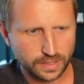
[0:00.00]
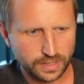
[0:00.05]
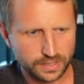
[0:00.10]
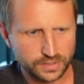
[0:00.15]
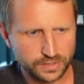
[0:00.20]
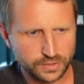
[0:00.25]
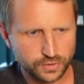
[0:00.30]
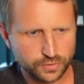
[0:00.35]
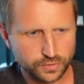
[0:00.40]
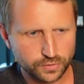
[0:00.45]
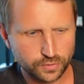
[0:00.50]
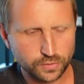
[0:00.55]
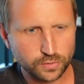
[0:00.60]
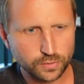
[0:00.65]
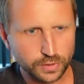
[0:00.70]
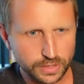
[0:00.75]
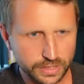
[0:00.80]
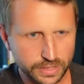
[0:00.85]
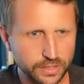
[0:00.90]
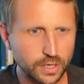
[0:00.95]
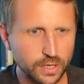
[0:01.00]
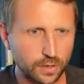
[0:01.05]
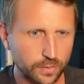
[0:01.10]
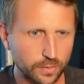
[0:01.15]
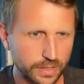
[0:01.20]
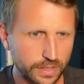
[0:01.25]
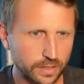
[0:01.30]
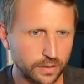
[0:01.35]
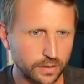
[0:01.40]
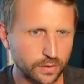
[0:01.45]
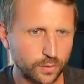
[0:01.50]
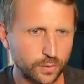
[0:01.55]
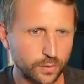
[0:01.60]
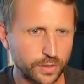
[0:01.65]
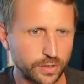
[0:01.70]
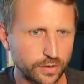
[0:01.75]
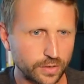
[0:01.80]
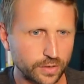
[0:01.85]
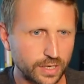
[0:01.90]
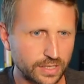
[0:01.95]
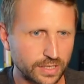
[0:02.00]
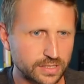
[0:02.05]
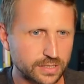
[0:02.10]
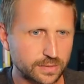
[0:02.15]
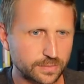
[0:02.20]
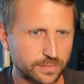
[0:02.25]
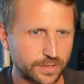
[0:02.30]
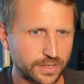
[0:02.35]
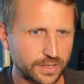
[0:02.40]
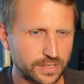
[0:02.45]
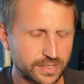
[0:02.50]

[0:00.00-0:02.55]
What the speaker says: is truly knowing who your customer